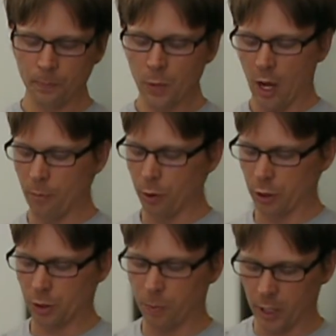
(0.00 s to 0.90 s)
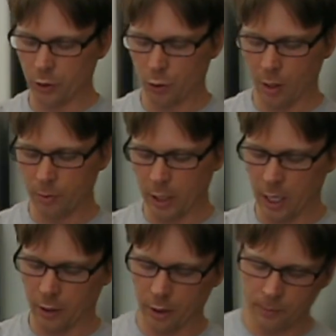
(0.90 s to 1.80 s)
I put a spice rub
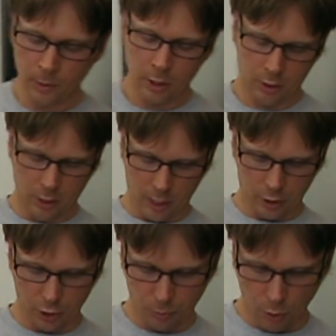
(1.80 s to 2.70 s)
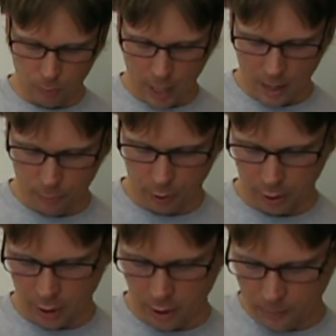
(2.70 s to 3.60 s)
together. This has smoked
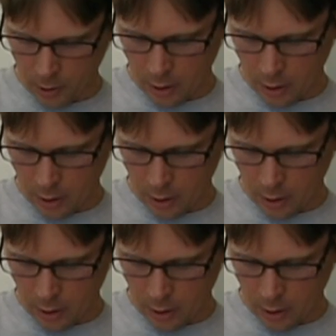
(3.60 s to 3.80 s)
paprika.